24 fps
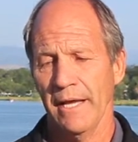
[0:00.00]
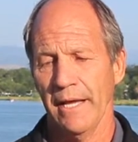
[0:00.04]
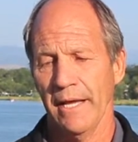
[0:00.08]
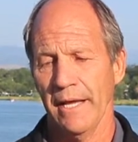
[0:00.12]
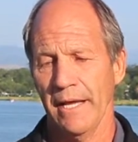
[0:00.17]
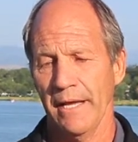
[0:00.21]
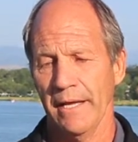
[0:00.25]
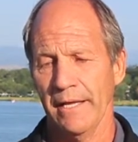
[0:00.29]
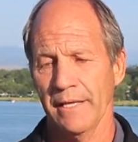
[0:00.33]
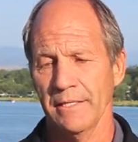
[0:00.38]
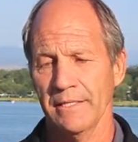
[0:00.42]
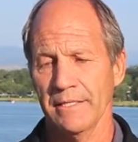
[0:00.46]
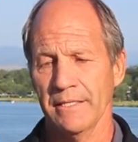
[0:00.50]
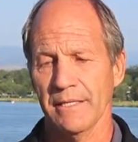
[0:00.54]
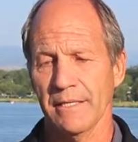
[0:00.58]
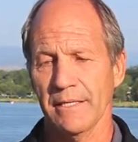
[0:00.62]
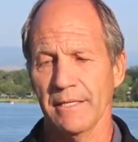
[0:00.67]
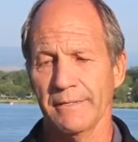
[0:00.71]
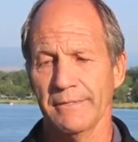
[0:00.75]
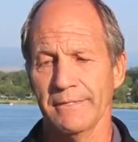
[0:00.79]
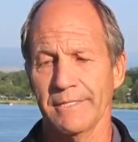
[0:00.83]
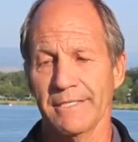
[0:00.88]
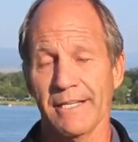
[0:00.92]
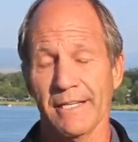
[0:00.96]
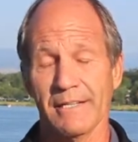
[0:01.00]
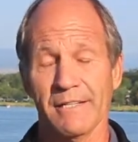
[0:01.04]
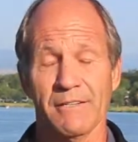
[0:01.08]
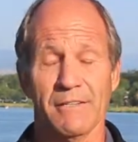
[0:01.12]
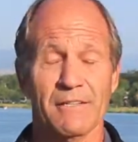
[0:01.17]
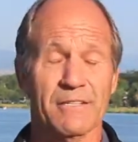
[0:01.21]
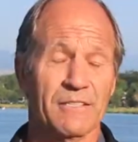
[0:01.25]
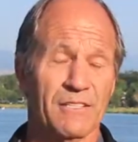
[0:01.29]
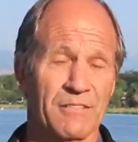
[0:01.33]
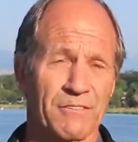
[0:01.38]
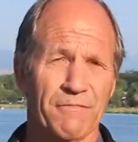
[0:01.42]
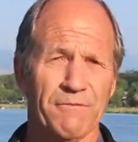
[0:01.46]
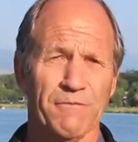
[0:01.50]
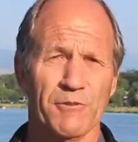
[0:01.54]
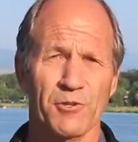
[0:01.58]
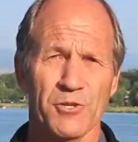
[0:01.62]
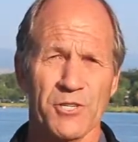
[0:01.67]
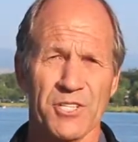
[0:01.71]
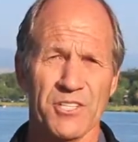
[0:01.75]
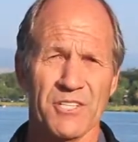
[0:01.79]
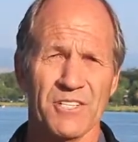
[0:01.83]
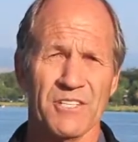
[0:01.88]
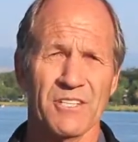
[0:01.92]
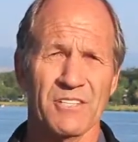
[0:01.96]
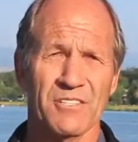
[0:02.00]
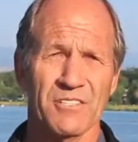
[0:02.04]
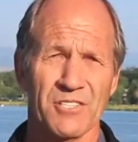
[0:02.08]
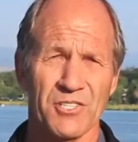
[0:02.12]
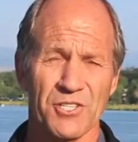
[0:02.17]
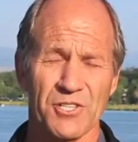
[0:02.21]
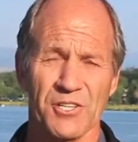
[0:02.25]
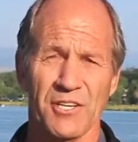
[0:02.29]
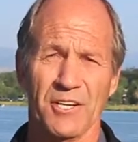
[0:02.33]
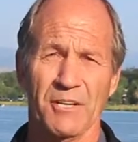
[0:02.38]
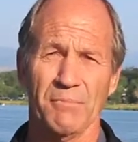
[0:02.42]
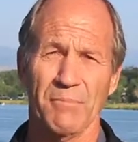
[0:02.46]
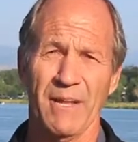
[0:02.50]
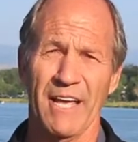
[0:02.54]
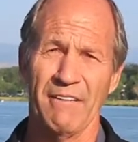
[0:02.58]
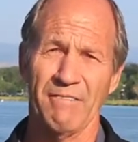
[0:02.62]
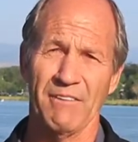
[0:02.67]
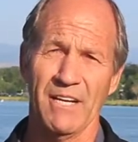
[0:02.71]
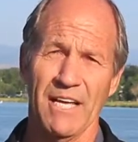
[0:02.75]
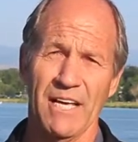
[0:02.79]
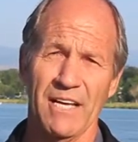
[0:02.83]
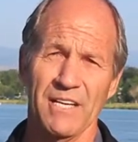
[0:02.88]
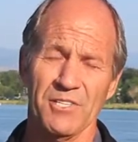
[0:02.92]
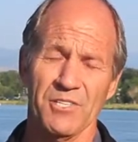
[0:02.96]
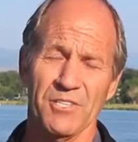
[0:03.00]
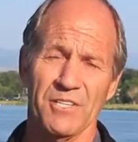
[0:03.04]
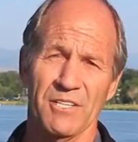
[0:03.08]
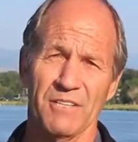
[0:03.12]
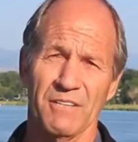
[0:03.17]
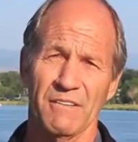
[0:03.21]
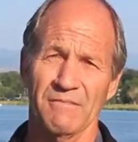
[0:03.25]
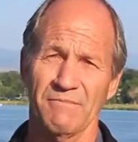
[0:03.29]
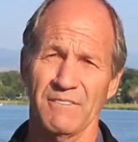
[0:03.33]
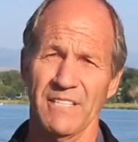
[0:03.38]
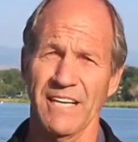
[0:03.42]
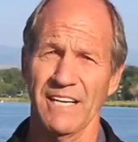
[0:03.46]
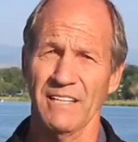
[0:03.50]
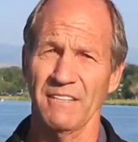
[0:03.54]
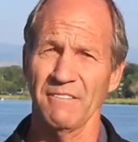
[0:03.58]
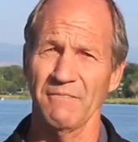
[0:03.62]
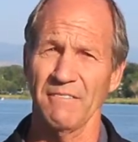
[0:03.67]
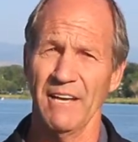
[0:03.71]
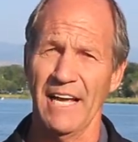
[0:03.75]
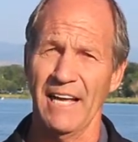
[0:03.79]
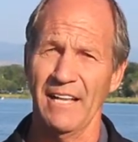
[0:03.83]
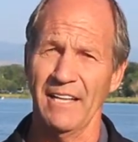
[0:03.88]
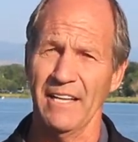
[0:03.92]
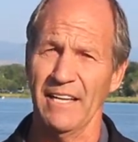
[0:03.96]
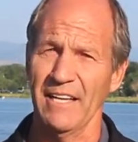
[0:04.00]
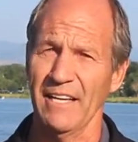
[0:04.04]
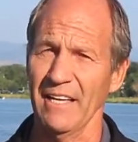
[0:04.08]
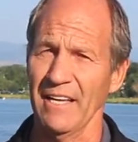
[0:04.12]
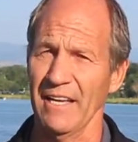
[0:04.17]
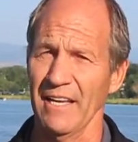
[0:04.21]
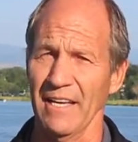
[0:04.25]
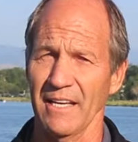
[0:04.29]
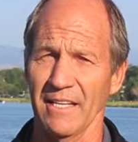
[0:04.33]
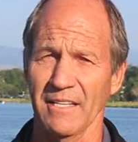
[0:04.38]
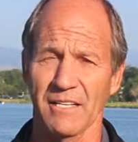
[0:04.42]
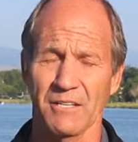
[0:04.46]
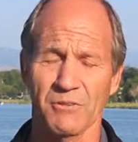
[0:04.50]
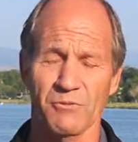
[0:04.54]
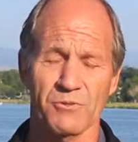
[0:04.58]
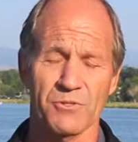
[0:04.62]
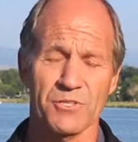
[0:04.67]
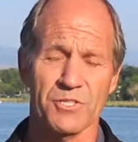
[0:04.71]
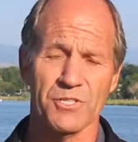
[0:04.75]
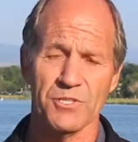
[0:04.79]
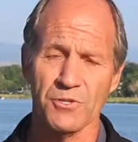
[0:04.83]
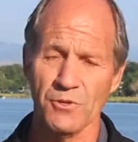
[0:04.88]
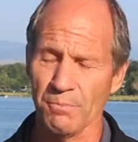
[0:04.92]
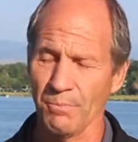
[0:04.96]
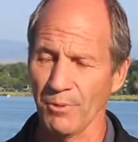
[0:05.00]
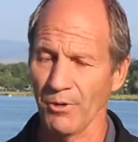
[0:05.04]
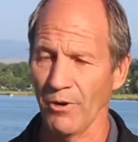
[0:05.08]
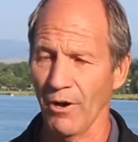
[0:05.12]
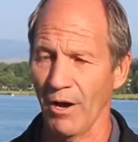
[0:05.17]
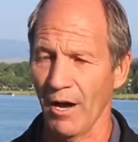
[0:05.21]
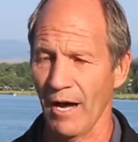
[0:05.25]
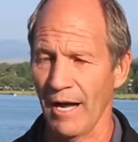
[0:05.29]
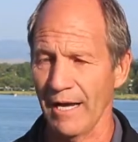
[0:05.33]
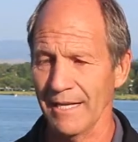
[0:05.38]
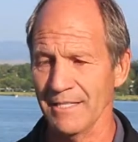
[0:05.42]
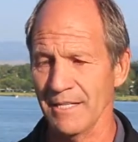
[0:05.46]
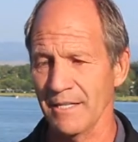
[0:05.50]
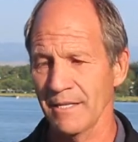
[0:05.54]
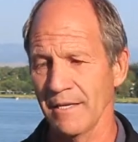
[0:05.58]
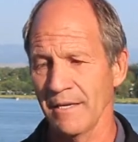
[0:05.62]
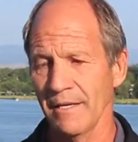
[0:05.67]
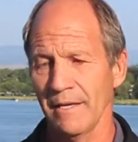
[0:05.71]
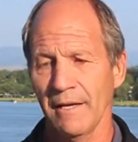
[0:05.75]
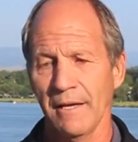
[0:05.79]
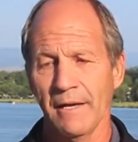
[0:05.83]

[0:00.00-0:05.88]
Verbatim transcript: and uh, did the first circumnavigation of Death Valley. And it was super hot.